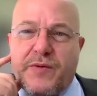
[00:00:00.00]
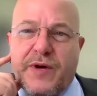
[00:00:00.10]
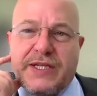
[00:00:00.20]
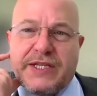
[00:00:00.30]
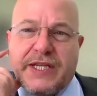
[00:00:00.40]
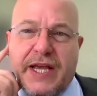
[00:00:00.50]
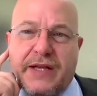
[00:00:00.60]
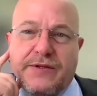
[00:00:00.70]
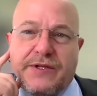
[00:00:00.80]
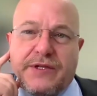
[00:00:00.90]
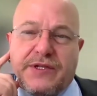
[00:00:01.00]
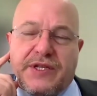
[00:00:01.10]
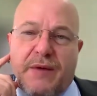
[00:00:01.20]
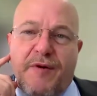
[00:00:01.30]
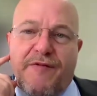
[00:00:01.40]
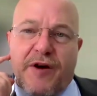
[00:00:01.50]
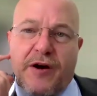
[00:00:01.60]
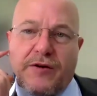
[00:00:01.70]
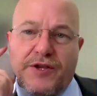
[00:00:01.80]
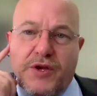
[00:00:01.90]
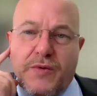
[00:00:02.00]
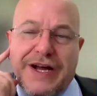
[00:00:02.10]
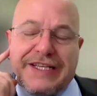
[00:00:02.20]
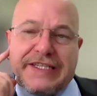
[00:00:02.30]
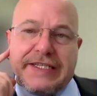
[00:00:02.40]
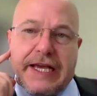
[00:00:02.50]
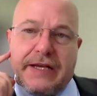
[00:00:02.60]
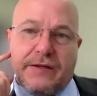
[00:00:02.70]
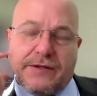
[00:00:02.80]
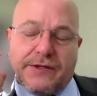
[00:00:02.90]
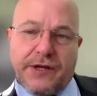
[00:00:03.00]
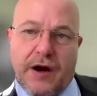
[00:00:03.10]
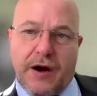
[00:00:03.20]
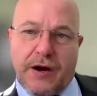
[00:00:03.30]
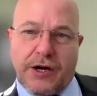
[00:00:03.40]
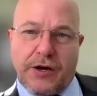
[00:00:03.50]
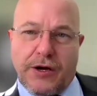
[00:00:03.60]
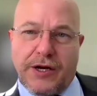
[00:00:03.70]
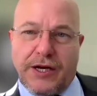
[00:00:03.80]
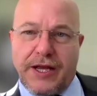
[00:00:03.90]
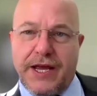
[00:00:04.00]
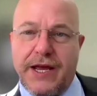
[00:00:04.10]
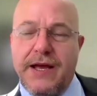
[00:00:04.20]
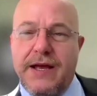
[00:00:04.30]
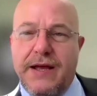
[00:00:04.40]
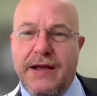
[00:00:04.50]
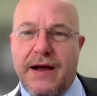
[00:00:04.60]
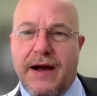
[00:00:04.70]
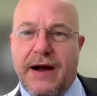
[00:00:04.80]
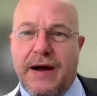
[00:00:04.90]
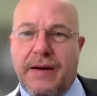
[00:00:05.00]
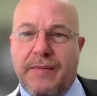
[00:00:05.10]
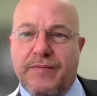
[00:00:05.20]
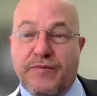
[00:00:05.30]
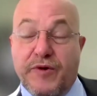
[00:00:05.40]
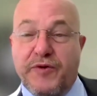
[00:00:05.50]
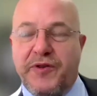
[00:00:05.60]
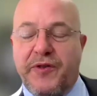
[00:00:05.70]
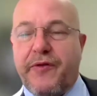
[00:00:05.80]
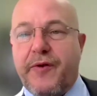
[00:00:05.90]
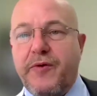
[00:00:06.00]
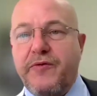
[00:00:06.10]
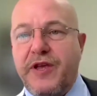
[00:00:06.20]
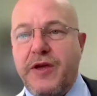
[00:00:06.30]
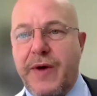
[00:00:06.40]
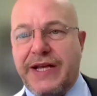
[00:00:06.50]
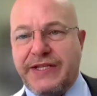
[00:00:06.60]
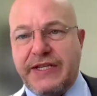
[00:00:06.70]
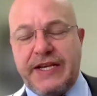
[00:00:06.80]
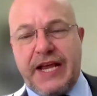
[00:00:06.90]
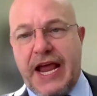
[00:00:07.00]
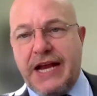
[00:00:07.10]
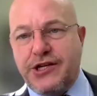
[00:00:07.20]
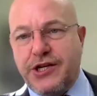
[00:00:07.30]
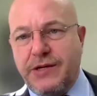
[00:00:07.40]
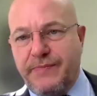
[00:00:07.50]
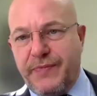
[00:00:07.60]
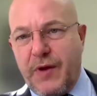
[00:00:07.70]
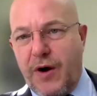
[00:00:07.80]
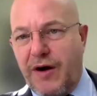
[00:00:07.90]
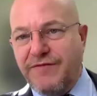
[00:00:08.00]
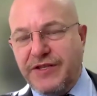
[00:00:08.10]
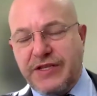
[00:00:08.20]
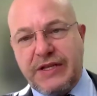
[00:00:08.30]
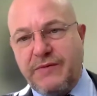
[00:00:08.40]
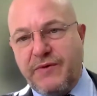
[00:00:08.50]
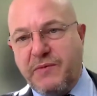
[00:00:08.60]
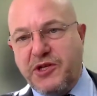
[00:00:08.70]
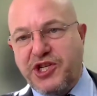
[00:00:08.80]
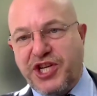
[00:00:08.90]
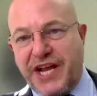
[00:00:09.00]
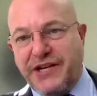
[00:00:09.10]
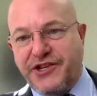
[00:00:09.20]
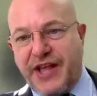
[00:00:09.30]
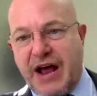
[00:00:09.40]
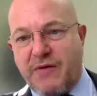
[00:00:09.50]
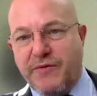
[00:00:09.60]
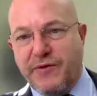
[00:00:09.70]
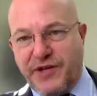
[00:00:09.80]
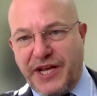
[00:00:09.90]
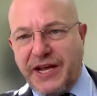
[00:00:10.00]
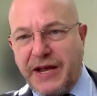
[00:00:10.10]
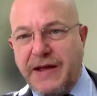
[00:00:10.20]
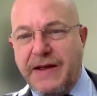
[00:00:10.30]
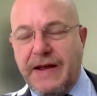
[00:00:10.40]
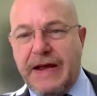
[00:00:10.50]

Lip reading: of our U.S. sales, some of our U.S. sales are currently routed through the U.S. into Asia. Obviously, we would change that routing